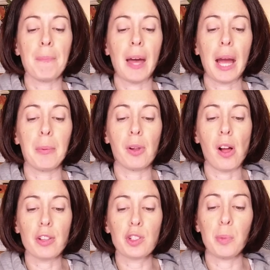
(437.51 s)
I will
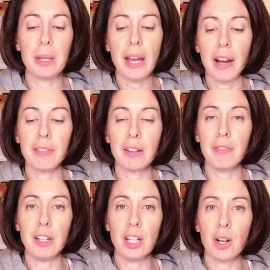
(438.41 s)
also be having
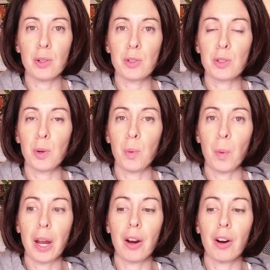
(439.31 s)
videos
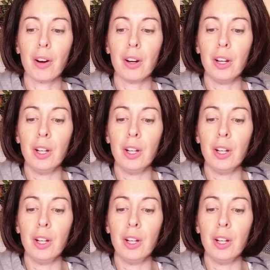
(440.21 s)
where